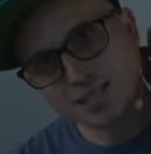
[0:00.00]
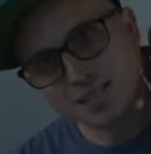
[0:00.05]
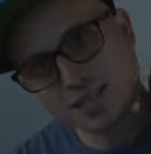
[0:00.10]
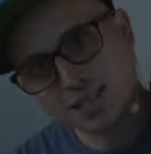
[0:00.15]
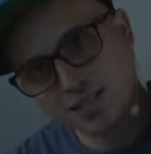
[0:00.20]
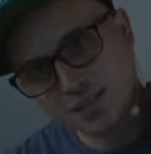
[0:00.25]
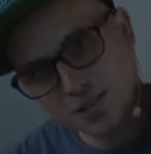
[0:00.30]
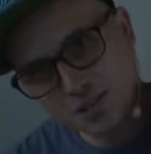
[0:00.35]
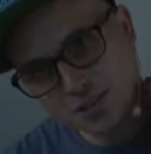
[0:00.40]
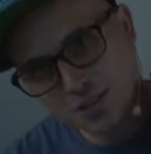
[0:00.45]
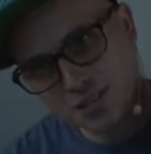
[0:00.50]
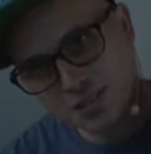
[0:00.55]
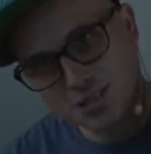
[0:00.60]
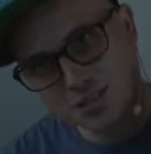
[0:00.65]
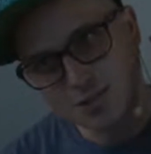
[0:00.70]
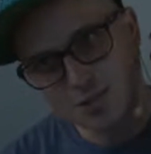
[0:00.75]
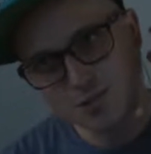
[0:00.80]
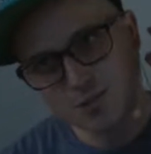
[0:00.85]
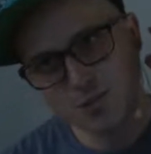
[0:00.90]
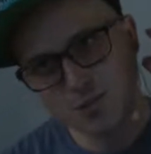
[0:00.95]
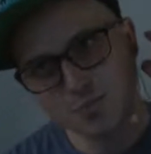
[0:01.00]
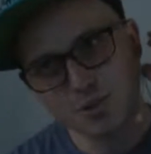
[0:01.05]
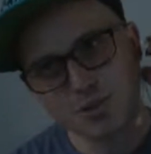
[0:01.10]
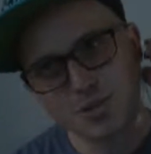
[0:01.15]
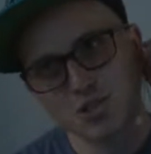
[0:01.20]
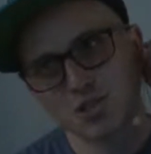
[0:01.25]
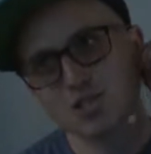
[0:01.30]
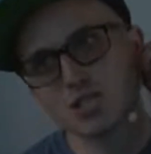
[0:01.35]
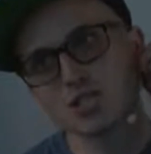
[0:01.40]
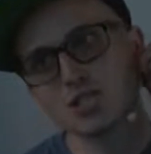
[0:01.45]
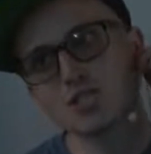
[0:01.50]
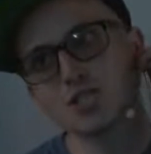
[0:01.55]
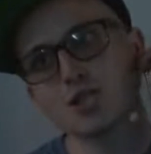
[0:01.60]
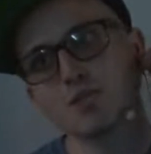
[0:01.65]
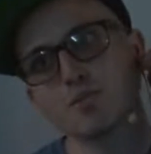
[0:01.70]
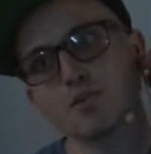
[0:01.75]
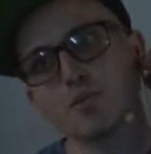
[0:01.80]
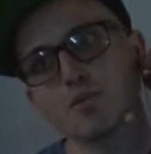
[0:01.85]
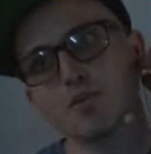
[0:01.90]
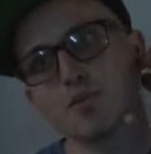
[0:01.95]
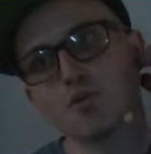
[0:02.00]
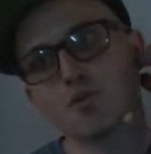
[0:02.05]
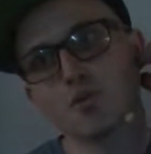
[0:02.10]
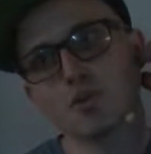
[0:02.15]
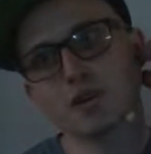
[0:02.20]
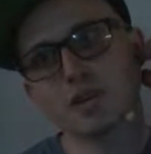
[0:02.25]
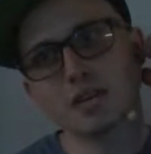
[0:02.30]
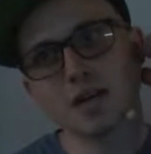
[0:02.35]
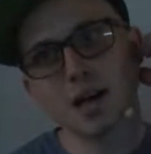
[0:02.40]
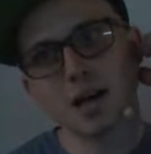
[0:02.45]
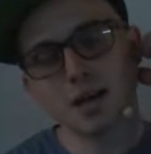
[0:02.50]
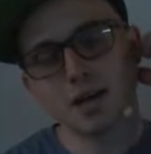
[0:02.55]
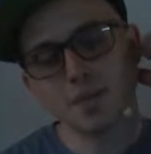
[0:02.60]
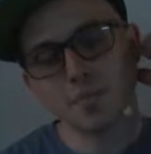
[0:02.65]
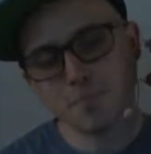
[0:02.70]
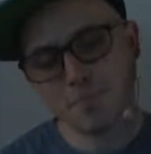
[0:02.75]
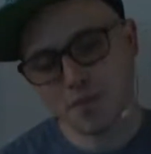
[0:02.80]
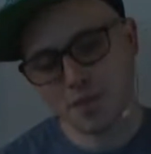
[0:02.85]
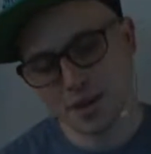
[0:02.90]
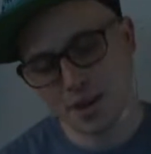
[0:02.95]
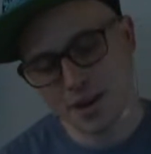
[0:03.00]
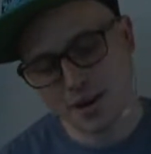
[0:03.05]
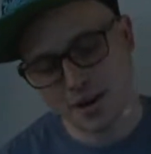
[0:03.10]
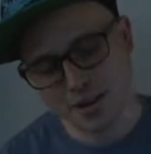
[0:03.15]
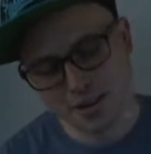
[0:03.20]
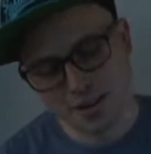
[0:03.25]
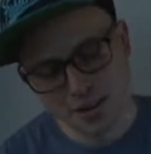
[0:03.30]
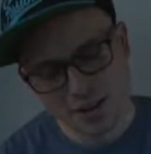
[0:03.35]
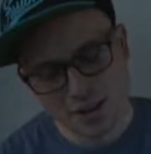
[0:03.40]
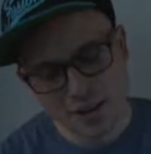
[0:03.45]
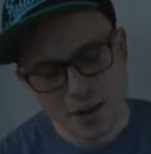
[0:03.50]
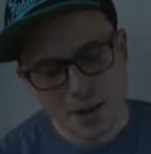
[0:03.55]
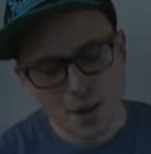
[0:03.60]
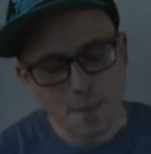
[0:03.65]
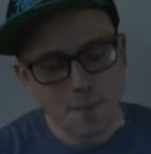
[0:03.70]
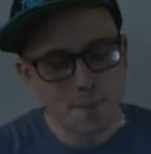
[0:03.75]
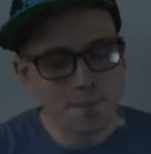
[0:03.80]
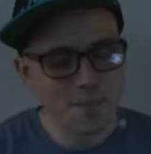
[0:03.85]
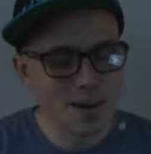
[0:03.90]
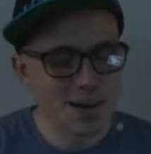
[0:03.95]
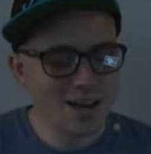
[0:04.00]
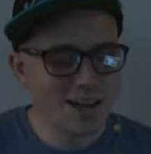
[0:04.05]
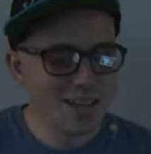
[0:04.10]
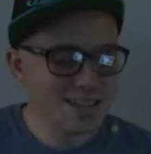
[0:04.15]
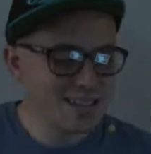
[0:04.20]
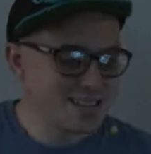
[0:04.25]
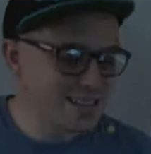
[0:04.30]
I started to preach his sermon before he got up there. But